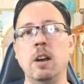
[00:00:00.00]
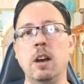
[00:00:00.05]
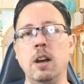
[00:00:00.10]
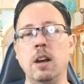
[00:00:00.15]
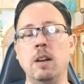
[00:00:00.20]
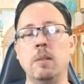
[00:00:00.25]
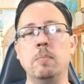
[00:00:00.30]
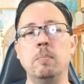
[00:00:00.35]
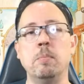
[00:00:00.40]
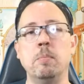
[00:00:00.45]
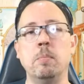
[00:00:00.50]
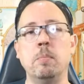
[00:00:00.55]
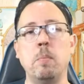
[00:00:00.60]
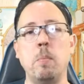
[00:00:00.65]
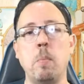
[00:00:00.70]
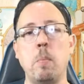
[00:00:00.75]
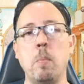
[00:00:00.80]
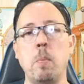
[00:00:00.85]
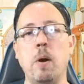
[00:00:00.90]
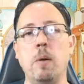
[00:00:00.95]

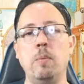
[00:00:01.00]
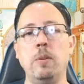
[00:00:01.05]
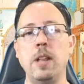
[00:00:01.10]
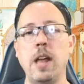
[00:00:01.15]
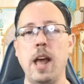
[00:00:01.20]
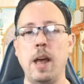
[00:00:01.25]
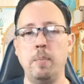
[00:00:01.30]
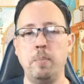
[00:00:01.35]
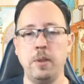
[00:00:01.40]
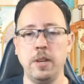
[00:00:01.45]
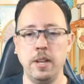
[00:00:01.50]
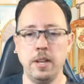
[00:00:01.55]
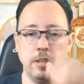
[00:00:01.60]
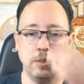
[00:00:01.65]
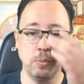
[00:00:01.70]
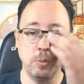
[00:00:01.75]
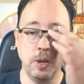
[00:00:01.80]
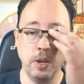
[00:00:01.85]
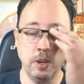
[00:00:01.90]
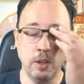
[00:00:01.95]
What will happen
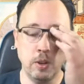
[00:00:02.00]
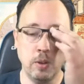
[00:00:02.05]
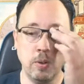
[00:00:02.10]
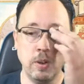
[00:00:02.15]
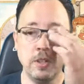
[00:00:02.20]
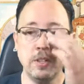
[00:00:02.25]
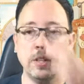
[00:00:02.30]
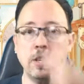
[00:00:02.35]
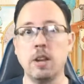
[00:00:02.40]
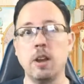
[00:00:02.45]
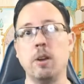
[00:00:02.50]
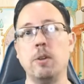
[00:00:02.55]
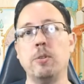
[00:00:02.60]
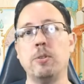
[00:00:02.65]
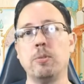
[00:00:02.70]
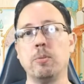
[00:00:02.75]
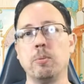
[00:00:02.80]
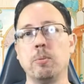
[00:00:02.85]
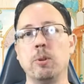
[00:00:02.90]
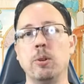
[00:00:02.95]
is we are going to go
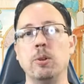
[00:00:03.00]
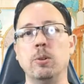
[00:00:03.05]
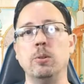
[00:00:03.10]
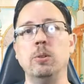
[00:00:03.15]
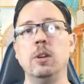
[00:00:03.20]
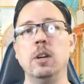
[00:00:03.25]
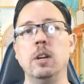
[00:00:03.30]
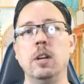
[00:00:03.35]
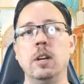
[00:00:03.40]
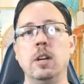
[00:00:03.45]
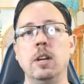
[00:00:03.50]
through